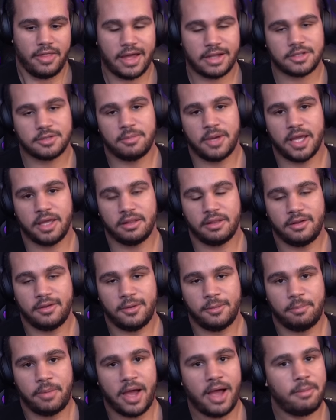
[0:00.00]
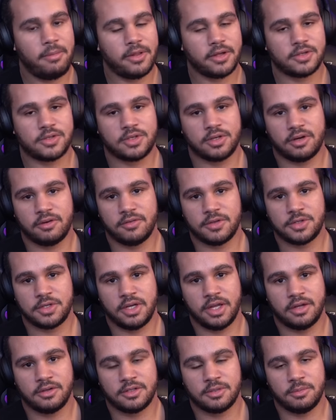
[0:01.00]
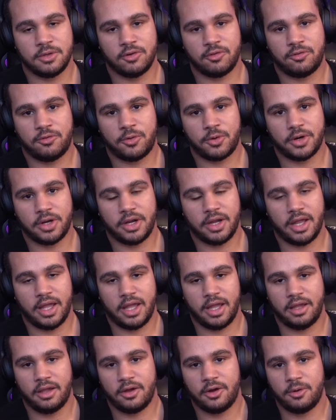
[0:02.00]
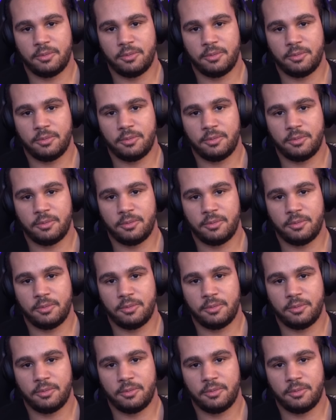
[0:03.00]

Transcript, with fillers: that's my little public service announcement for today.